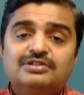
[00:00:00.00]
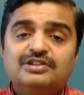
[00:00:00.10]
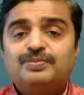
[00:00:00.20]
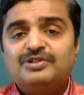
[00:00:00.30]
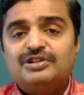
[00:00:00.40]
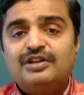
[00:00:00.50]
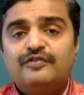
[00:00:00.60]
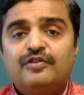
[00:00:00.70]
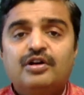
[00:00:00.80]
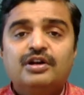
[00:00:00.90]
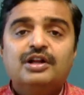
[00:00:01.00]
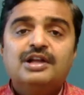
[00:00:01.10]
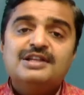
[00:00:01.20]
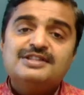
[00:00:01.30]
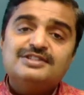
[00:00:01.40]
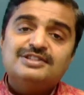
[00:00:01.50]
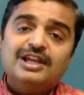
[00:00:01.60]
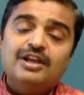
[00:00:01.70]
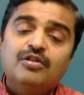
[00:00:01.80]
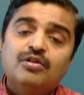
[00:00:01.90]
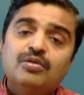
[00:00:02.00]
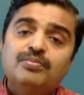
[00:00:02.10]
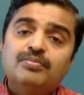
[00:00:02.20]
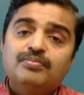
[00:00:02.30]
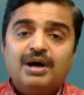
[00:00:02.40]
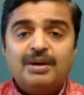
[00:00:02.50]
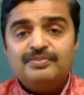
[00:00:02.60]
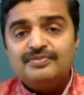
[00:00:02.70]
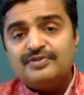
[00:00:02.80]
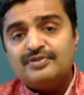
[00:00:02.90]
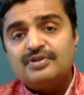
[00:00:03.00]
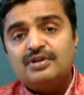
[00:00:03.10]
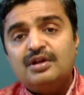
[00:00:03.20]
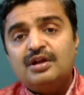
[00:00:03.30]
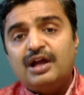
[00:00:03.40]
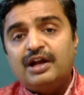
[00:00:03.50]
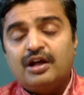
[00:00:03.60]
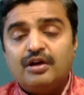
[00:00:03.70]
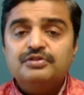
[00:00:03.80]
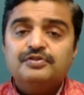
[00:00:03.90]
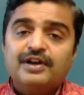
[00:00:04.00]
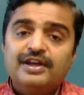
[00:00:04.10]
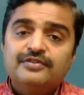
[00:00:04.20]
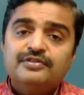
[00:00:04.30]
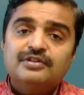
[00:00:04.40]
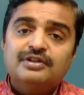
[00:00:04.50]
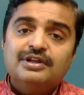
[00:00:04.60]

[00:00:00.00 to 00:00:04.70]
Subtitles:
especially for stay-home moms and housewives,